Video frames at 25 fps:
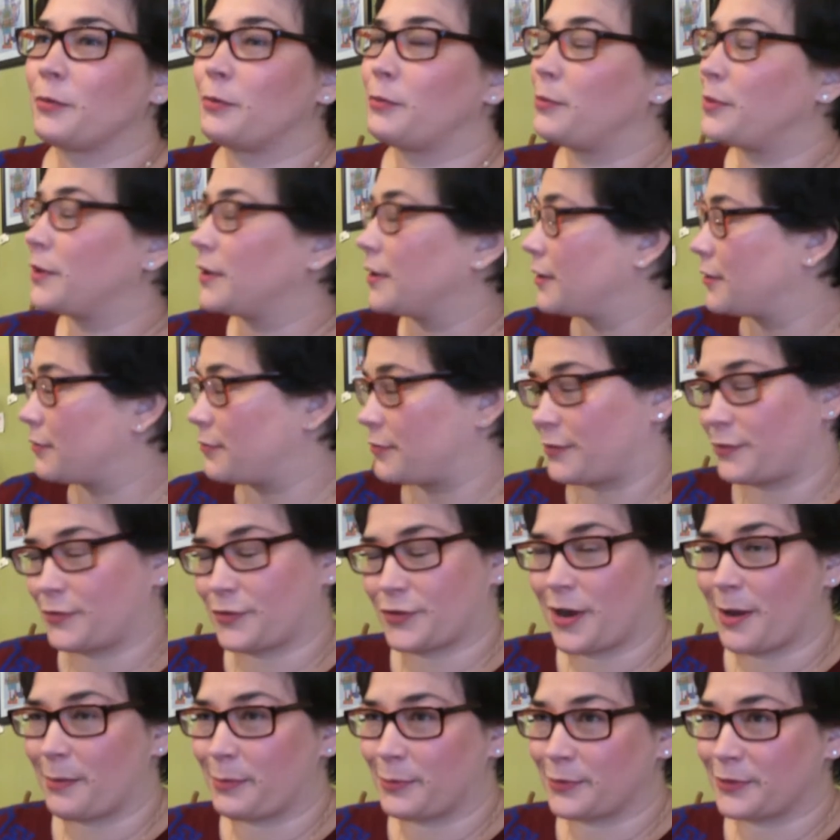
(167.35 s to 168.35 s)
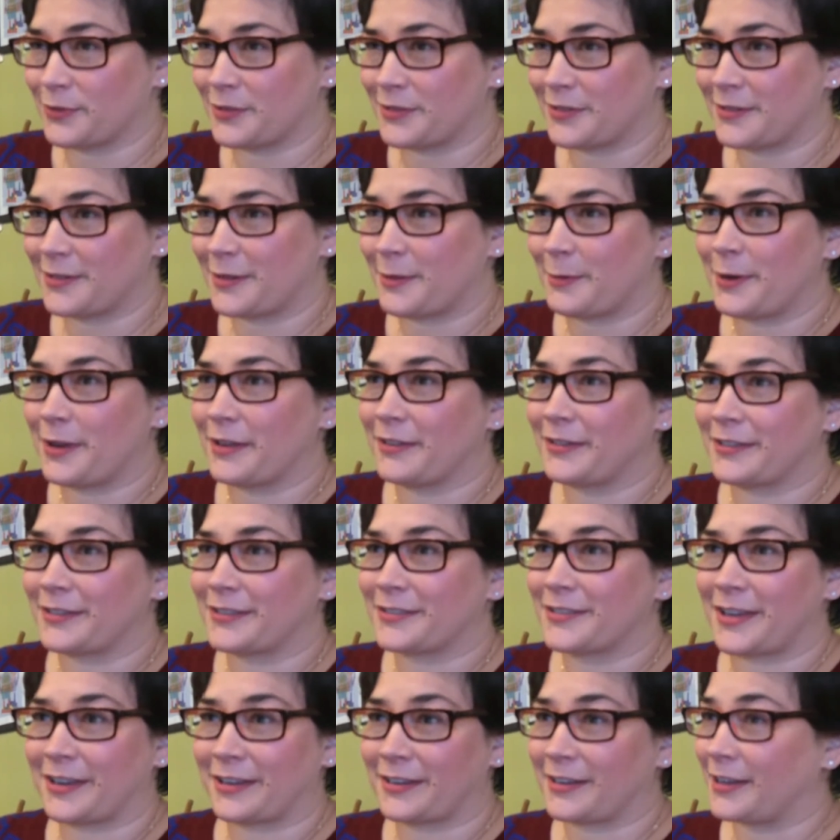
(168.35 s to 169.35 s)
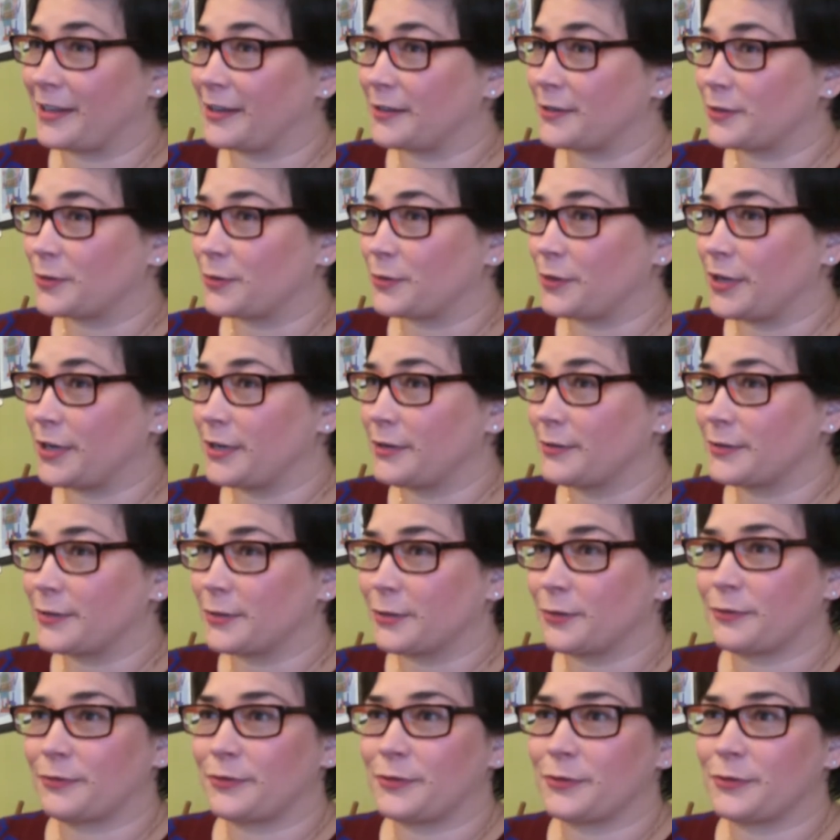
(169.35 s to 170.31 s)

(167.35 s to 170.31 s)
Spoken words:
We're big thrift shoppers. I mean, I think secondhand is great.